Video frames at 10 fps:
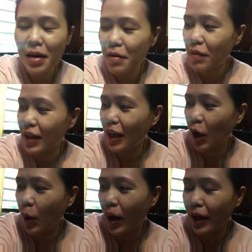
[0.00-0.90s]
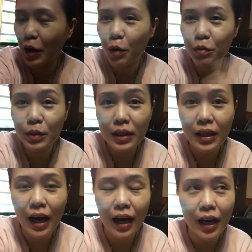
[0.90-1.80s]
my video, and
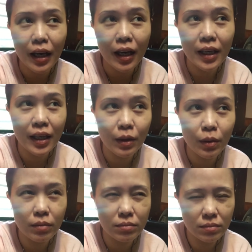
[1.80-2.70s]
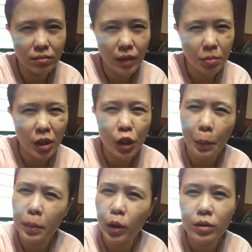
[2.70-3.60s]
hopefully I'm gonna
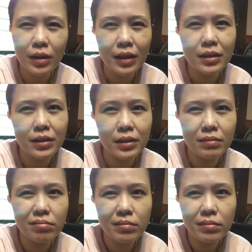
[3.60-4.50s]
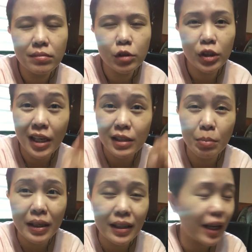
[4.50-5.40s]
upload this. Today's
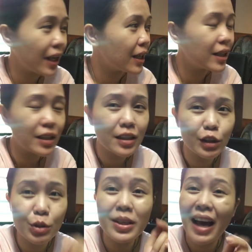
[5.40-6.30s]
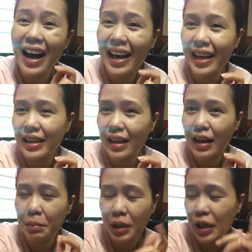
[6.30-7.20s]
Monday. Tonight,
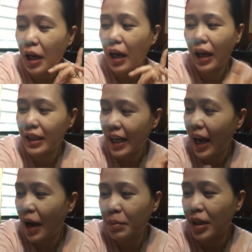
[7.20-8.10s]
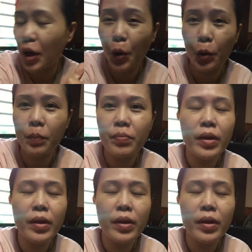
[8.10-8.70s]
I'm gonna hope.